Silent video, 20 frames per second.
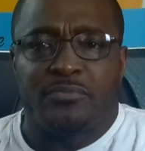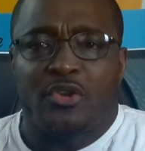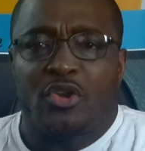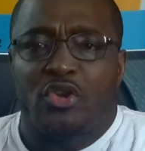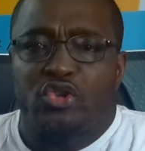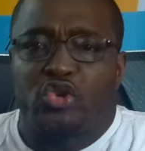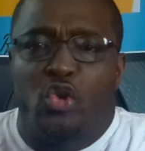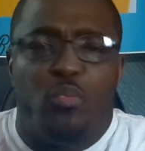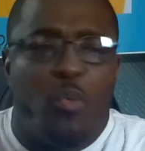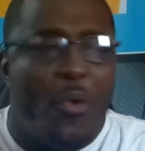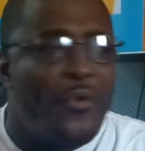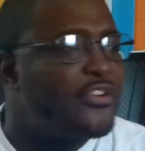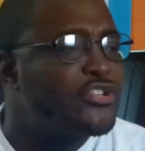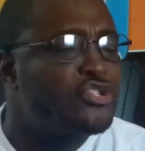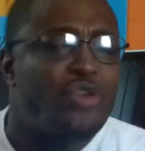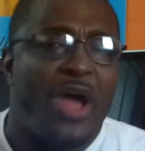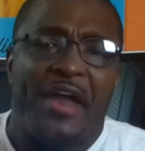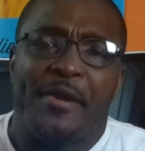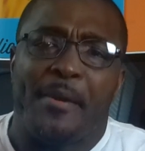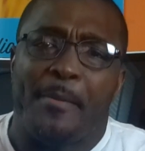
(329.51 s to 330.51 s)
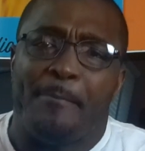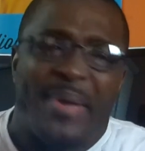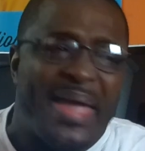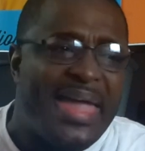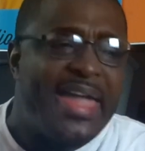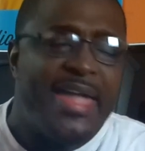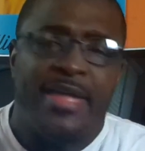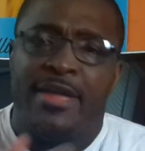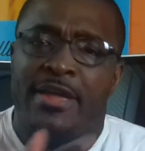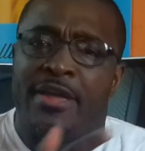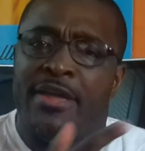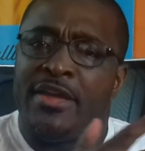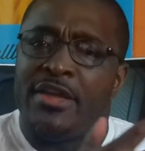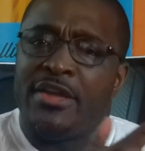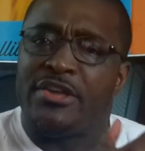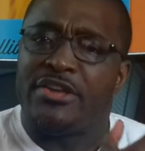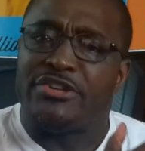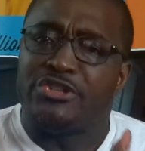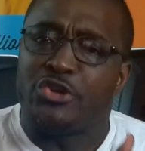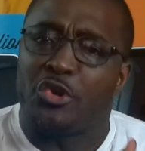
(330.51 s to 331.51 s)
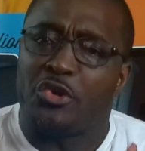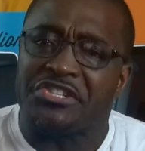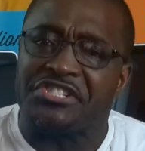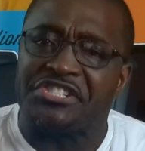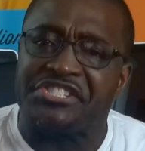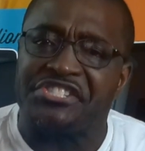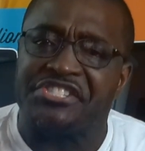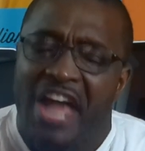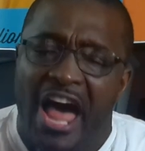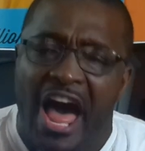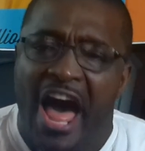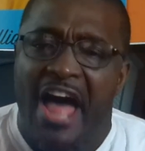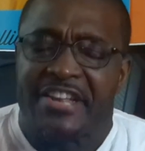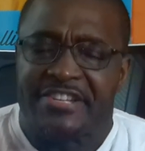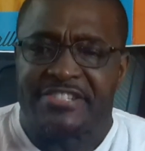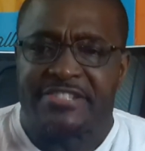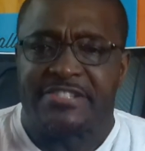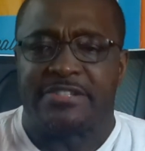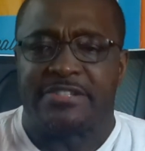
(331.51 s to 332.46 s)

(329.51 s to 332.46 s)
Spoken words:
You want to try to be your son.